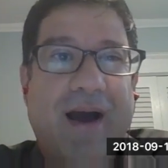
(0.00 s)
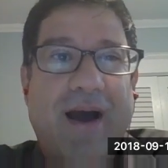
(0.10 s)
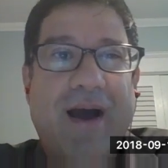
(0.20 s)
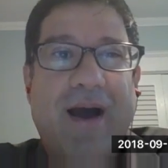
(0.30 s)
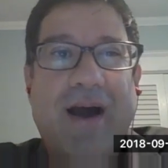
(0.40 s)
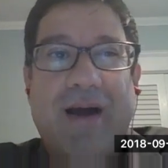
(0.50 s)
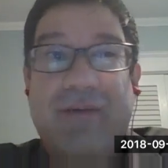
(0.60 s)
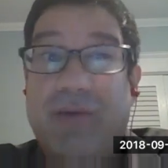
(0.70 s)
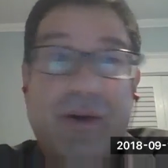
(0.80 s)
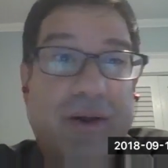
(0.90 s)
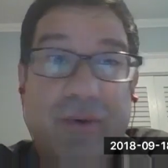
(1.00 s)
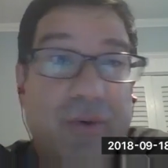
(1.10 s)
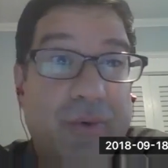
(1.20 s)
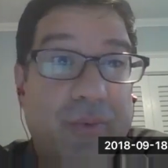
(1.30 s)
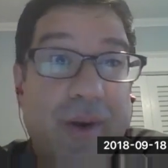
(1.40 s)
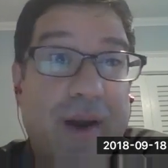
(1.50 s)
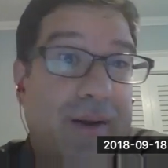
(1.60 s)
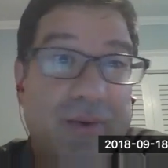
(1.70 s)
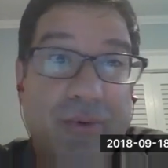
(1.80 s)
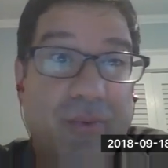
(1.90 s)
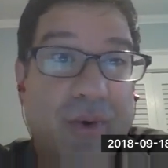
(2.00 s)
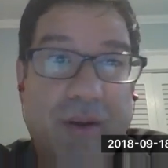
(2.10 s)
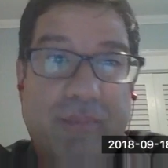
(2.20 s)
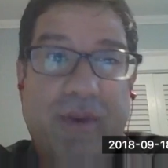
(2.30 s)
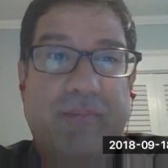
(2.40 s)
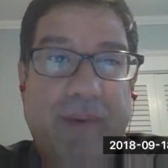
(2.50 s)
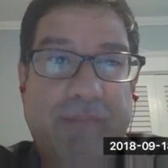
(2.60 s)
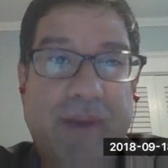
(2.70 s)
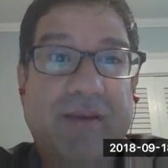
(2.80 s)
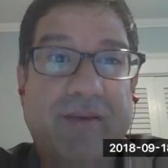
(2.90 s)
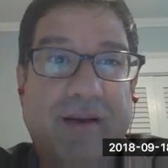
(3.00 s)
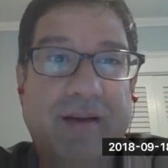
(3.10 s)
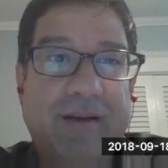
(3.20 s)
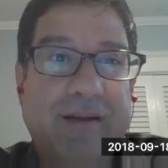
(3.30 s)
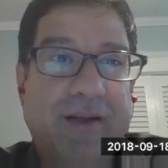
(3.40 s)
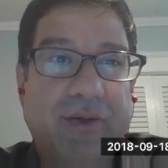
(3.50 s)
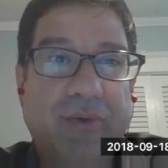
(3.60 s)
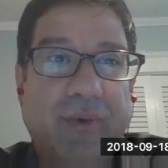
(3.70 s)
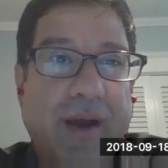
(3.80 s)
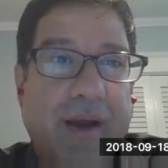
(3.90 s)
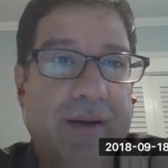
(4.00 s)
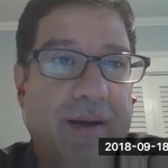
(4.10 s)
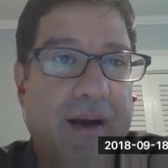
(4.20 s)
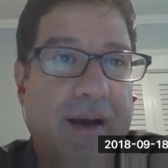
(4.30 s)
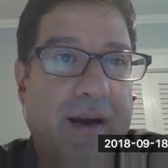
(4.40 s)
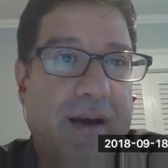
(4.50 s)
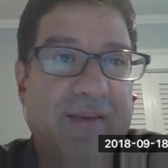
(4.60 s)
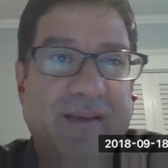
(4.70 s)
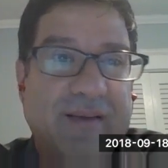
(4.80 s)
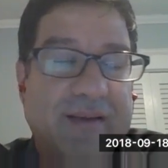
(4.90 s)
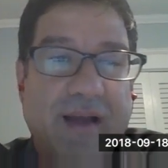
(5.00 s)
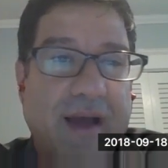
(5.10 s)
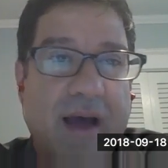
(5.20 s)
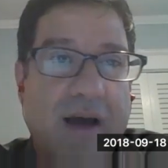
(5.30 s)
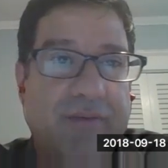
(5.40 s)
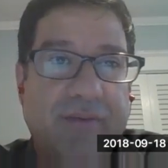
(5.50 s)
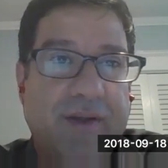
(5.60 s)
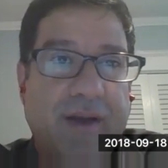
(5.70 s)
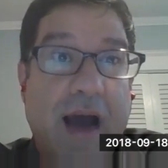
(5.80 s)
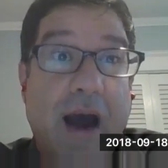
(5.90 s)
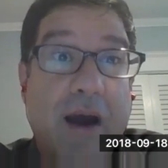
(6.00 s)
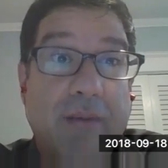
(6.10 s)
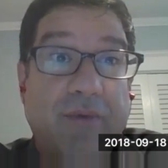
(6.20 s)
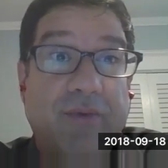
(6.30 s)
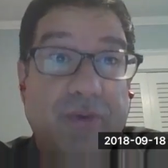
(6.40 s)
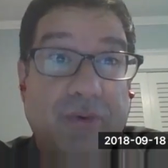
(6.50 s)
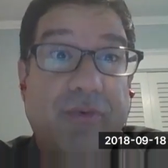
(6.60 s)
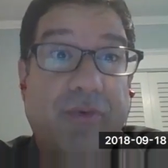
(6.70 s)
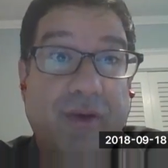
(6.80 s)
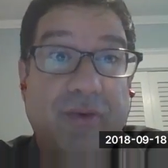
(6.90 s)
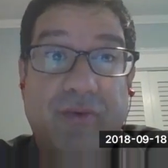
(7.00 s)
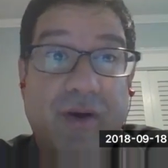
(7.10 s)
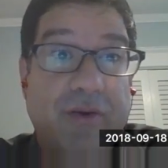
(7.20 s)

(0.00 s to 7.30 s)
I thought I could go to UN and do work, but basically the UN doesn't have the arms to do things, very